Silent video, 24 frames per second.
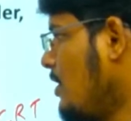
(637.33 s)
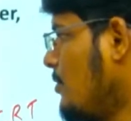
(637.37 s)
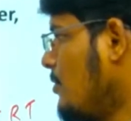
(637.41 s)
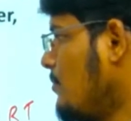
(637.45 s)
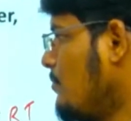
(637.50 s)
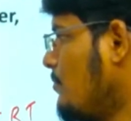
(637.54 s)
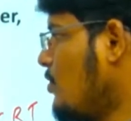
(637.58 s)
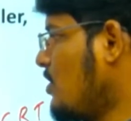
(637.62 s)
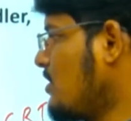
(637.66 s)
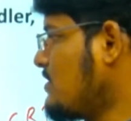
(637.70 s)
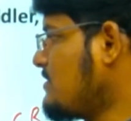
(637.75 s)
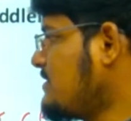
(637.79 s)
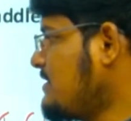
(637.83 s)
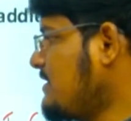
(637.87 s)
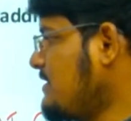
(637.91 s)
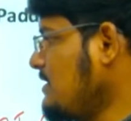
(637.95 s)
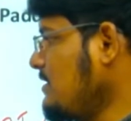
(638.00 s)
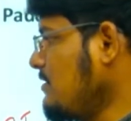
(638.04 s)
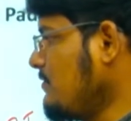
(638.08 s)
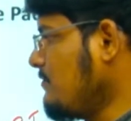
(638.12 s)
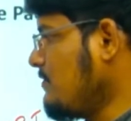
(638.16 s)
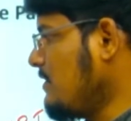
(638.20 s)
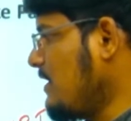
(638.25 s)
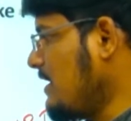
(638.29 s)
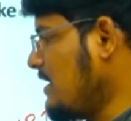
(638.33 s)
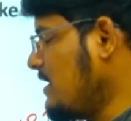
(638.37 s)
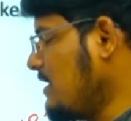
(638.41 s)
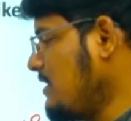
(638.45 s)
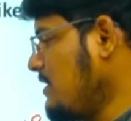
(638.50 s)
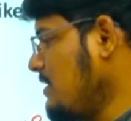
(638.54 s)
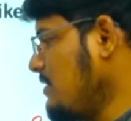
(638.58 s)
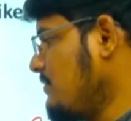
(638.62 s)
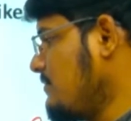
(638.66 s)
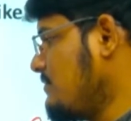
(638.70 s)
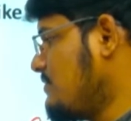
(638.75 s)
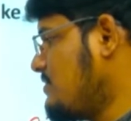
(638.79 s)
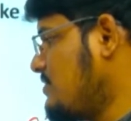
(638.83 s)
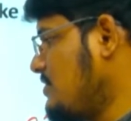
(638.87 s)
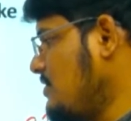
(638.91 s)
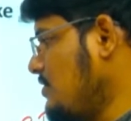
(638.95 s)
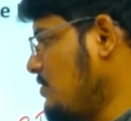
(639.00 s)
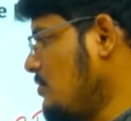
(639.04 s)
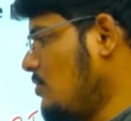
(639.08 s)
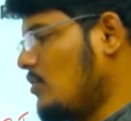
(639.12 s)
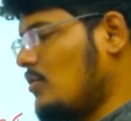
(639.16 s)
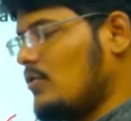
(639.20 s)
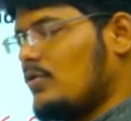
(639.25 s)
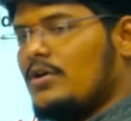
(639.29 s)
Positive, negative,
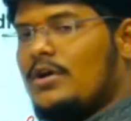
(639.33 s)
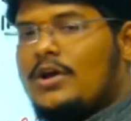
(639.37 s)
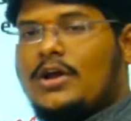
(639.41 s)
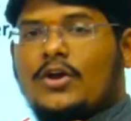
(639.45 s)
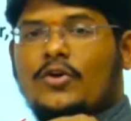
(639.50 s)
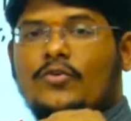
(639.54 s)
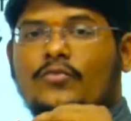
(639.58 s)
zero,